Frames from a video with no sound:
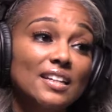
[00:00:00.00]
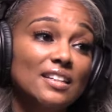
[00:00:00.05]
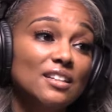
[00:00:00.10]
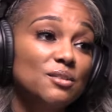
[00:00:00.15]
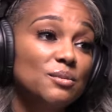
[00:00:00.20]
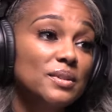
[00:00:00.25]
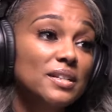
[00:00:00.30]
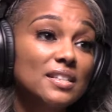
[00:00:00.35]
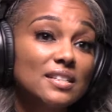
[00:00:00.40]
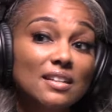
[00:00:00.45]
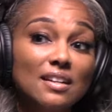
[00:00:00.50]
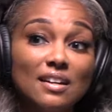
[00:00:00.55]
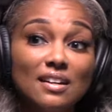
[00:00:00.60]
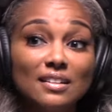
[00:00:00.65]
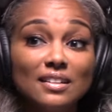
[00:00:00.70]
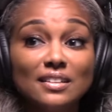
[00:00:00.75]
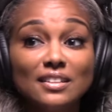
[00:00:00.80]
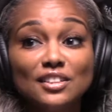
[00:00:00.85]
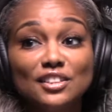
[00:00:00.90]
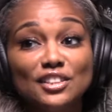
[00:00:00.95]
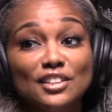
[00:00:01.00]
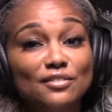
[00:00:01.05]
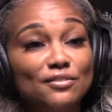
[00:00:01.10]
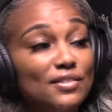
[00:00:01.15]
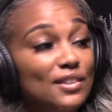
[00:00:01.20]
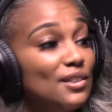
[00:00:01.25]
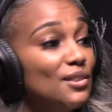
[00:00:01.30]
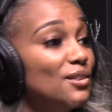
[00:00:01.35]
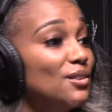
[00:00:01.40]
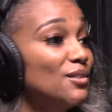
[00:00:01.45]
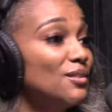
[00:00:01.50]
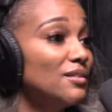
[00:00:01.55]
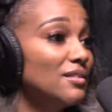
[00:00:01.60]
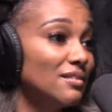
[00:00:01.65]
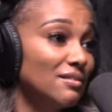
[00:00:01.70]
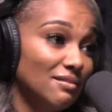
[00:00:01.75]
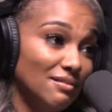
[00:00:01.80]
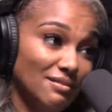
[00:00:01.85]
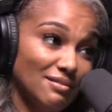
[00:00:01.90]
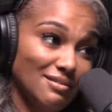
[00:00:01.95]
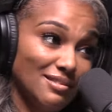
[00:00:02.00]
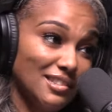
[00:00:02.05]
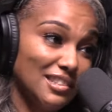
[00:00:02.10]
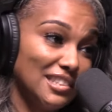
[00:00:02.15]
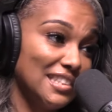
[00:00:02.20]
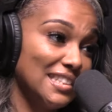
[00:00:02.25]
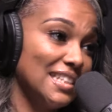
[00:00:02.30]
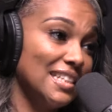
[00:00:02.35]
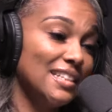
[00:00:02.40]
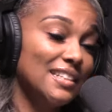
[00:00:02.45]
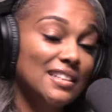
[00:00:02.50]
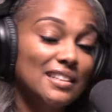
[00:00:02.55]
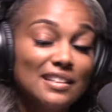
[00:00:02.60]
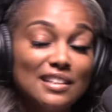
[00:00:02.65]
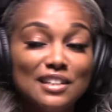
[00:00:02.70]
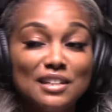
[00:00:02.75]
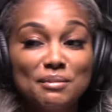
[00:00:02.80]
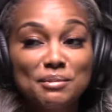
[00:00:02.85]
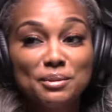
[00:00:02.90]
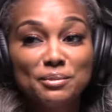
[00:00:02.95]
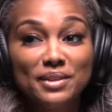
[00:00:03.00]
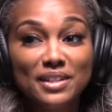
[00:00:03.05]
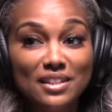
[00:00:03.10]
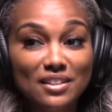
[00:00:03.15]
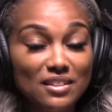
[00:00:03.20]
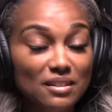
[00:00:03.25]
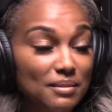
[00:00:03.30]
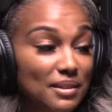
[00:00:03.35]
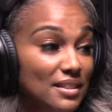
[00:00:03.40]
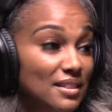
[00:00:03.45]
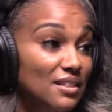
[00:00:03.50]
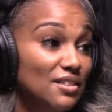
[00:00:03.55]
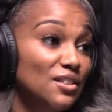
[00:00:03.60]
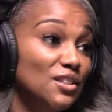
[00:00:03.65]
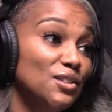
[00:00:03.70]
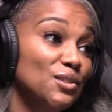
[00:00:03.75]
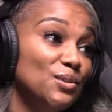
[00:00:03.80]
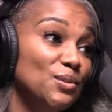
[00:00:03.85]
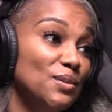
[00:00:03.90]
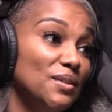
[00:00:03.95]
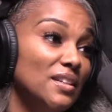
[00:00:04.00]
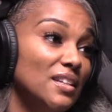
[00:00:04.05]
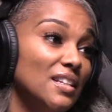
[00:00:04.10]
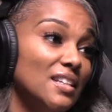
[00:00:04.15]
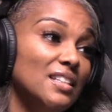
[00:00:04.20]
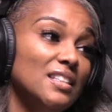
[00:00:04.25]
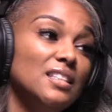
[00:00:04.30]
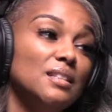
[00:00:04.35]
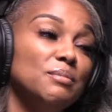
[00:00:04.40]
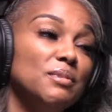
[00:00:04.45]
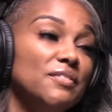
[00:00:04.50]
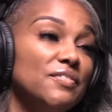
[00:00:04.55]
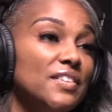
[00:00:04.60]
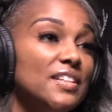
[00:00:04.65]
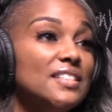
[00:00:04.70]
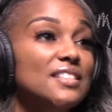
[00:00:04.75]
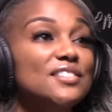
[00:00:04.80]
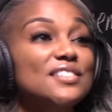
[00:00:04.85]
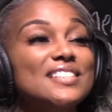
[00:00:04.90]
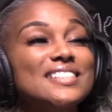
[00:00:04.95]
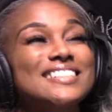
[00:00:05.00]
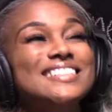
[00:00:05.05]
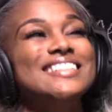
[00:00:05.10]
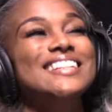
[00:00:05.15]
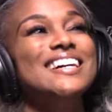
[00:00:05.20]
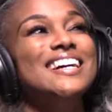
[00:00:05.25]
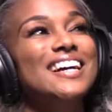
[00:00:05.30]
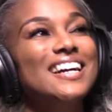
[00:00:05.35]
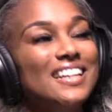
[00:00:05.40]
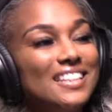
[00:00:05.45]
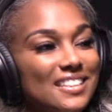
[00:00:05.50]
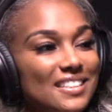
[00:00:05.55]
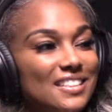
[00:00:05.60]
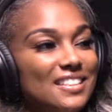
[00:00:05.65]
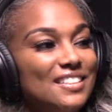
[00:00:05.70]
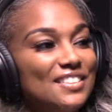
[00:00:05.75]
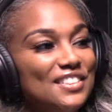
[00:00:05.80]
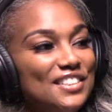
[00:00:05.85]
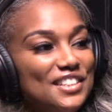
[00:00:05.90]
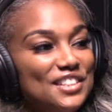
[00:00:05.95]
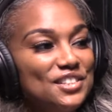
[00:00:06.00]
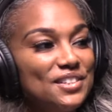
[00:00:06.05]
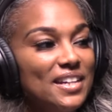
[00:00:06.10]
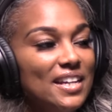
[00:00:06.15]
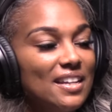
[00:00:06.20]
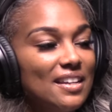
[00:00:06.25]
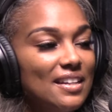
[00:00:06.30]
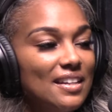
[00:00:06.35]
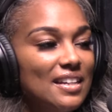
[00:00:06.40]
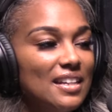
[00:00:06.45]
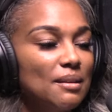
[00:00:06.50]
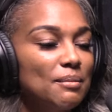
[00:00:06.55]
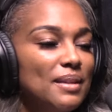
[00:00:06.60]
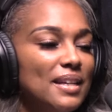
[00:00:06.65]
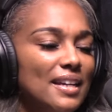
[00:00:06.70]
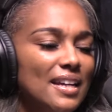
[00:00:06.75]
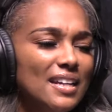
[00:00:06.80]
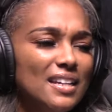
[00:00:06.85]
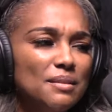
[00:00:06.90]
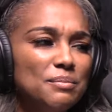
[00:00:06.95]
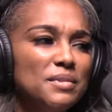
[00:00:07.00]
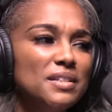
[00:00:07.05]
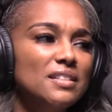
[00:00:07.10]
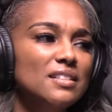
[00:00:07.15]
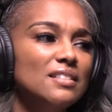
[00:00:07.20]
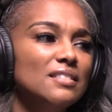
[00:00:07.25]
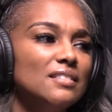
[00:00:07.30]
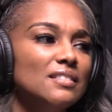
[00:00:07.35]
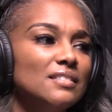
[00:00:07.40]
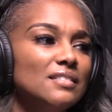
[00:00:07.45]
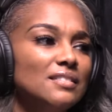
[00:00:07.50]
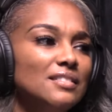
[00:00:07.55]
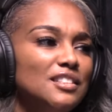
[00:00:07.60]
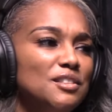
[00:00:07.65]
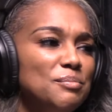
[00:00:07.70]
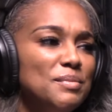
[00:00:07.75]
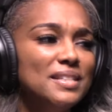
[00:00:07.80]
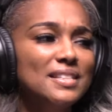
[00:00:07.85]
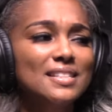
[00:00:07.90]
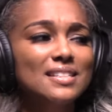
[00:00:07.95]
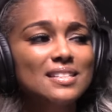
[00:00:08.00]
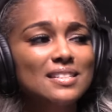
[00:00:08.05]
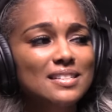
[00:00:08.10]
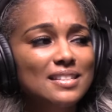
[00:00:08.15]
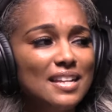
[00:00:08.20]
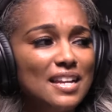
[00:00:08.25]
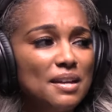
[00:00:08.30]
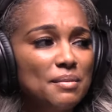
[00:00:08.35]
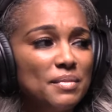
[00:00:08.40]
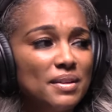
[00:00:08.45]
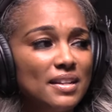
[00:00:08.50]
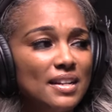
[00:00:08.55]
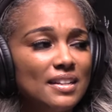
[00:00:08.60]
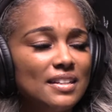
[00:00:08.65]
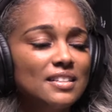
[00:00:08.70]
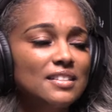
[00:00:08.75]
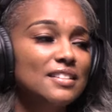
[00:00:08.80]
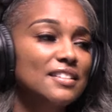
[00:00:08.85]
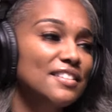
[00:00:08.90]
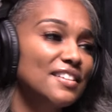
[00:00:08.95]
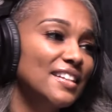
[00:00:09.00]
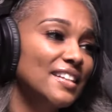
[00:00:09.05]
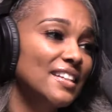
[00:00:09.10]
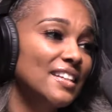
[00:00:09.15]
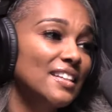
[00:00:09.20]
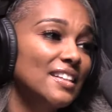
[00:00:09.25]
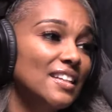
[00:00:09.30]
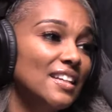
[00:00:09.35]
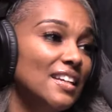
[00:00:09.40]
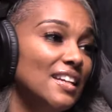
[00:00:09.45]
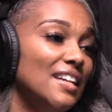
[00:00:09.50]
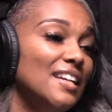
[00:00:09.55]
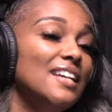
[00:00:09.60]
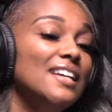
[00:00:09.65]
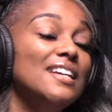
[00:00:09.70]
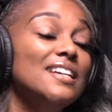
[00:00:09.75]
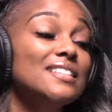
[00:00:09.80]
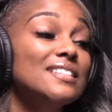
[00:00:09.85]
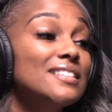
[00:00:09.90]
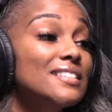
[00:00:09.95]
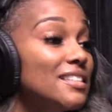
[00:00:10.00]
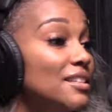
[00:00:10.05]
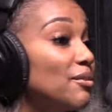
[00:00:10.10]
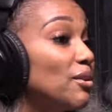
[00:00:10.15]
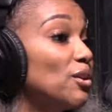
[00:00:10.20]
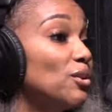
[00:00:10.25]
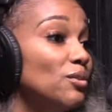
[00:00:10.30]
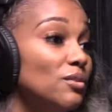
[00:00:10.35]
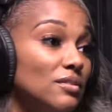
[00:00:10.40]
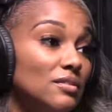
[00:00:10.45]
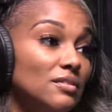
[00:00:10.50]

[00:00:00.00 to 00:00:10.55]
no one is calling your phone or setting an alarm to wake you up. That's on you. Mm-hmm. Professor's not going to track you down I'm like, hey, I missed you. missed this assignment. I need you to turn in. It's a mm-hmm. zero.